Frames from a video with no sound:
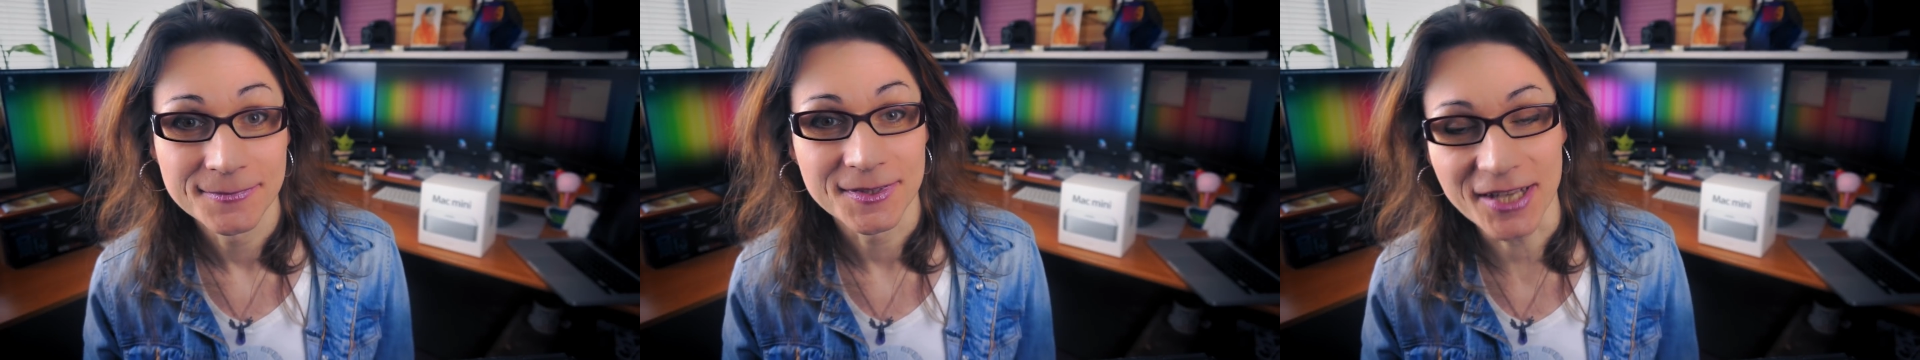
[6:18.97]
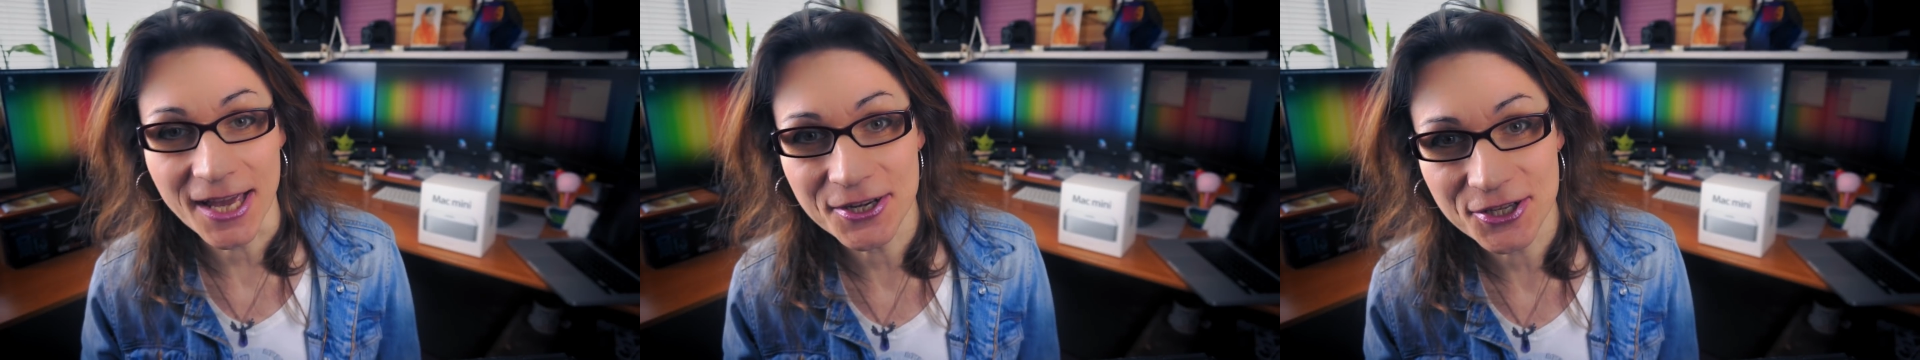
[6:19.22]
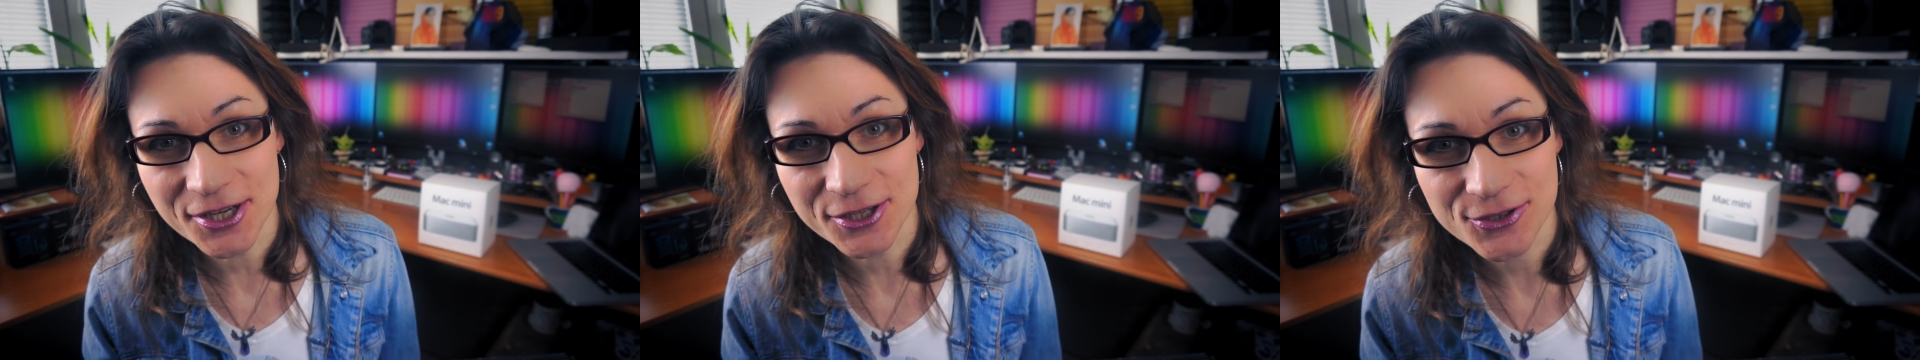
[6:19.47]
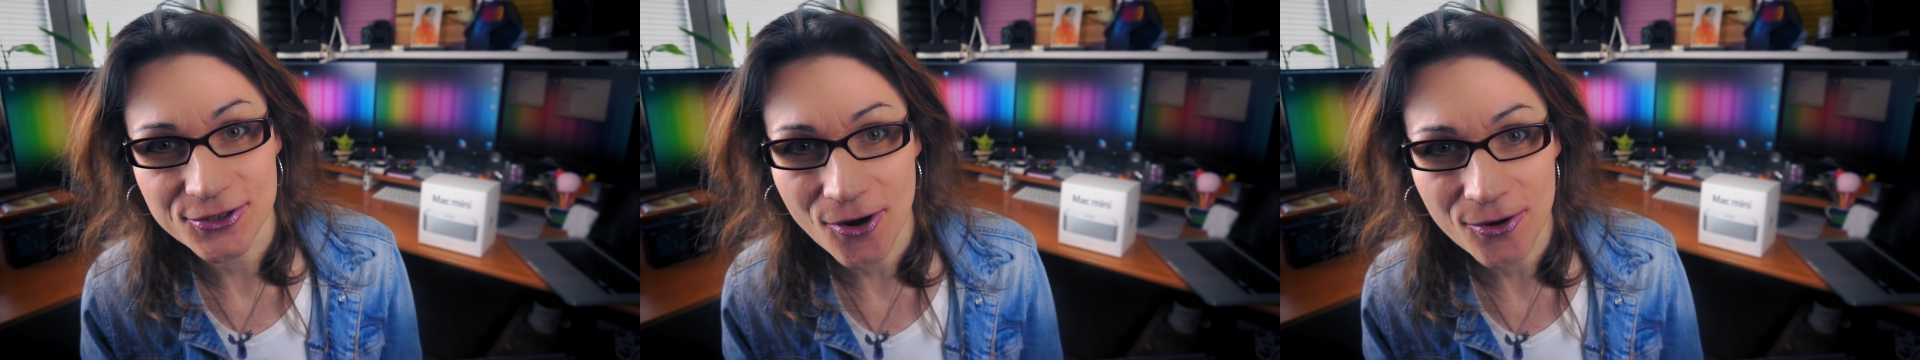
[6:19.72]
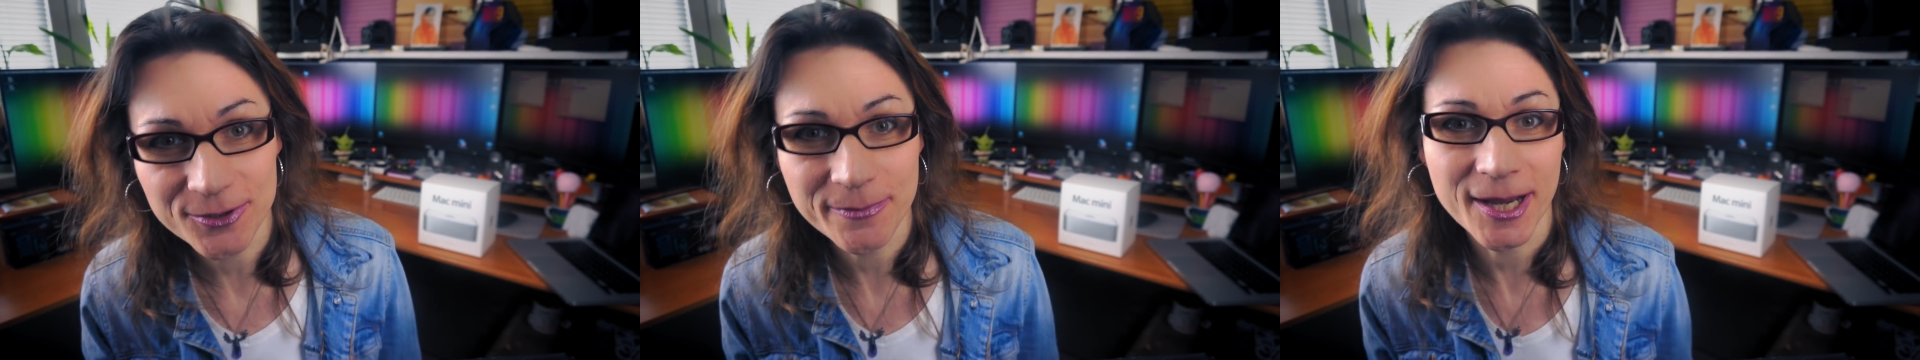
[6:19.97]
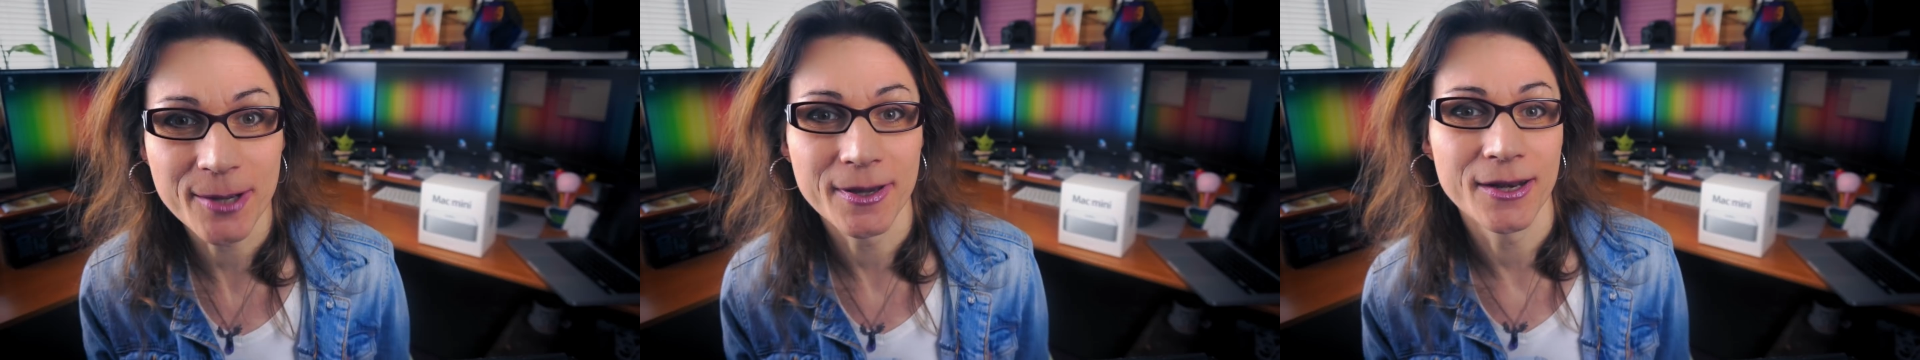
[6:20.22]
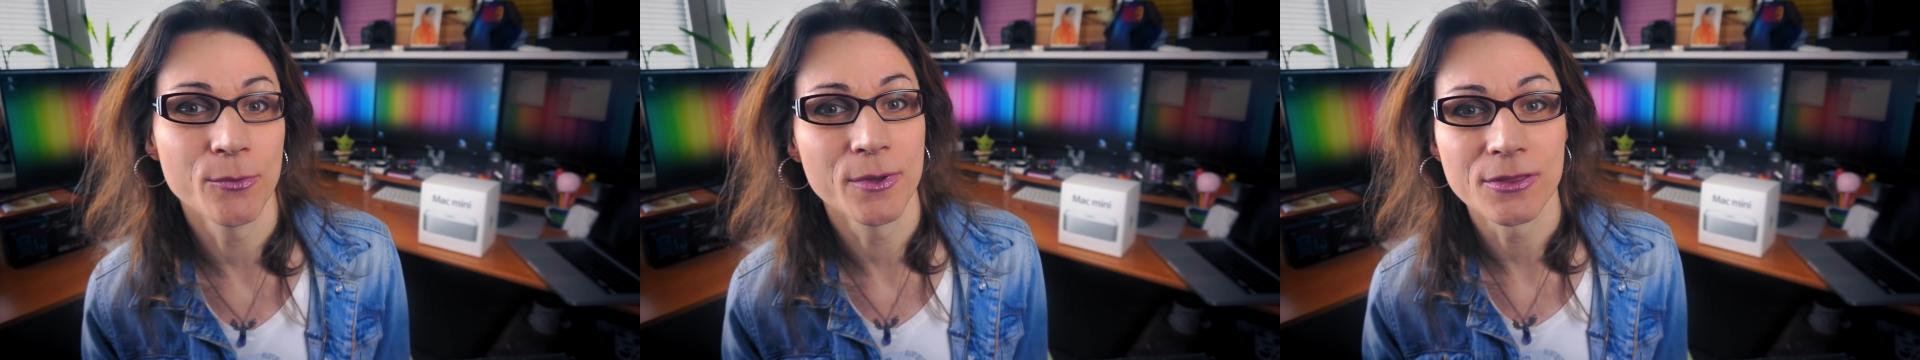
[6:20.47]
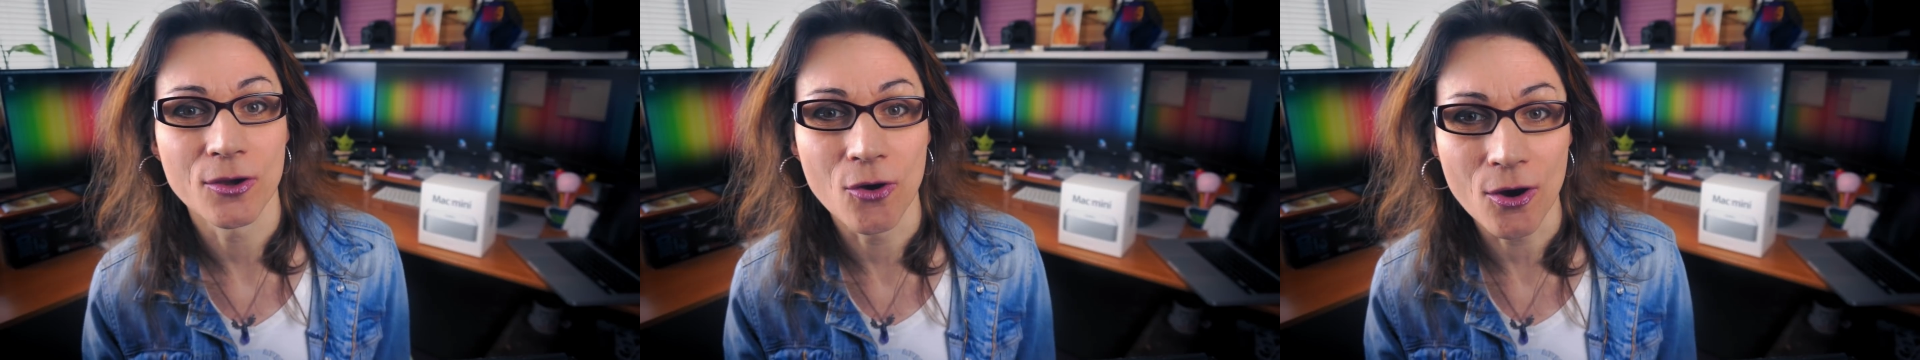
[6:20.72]
10 years old Mac Mini
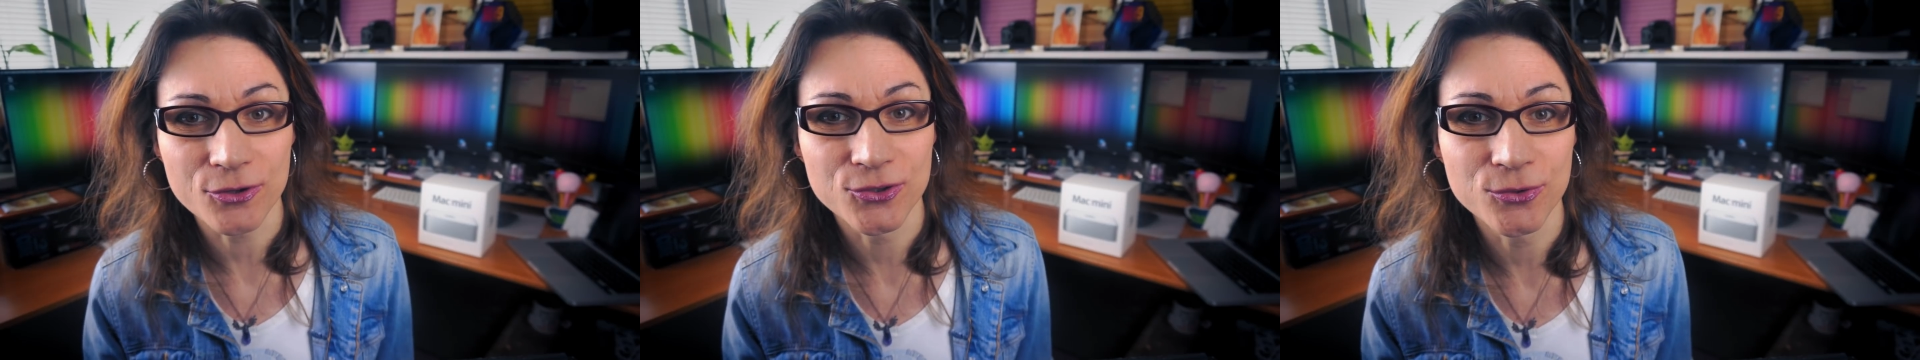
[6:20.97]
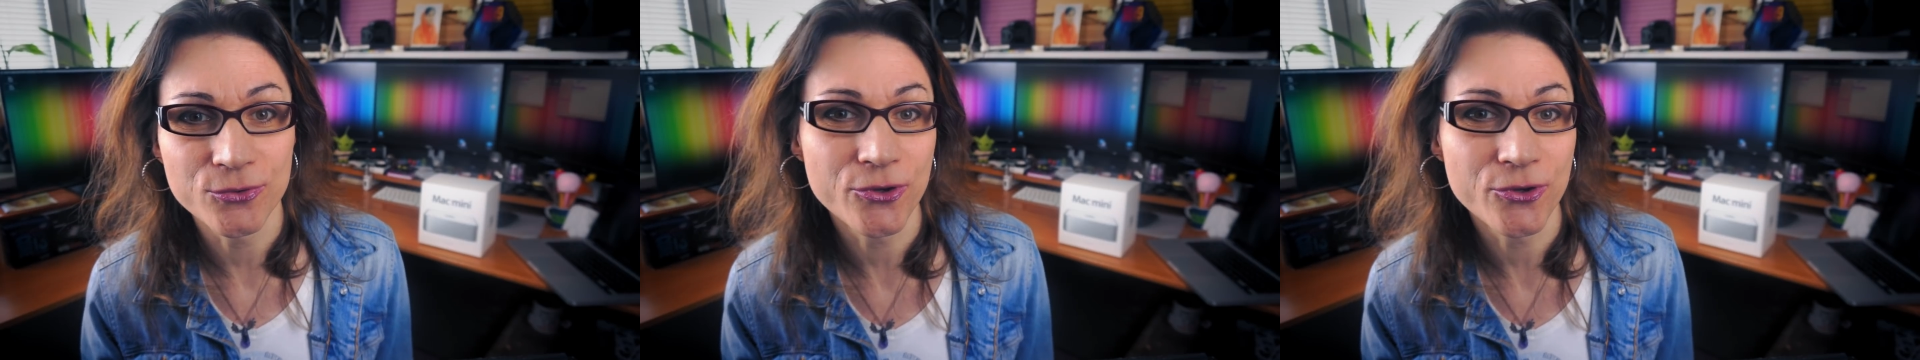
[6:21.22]
with Core 2